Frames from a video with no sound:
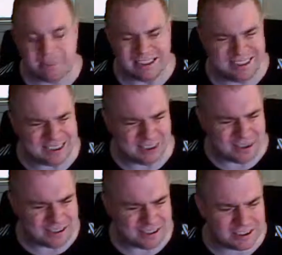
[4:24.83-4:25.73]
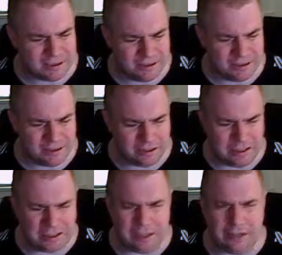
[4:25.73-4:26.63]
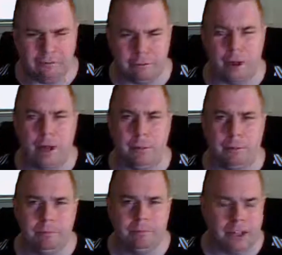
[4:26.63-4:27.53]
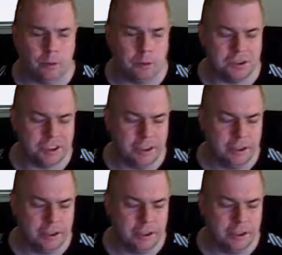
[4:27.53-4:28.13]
And so that's kind of a problem, I would say.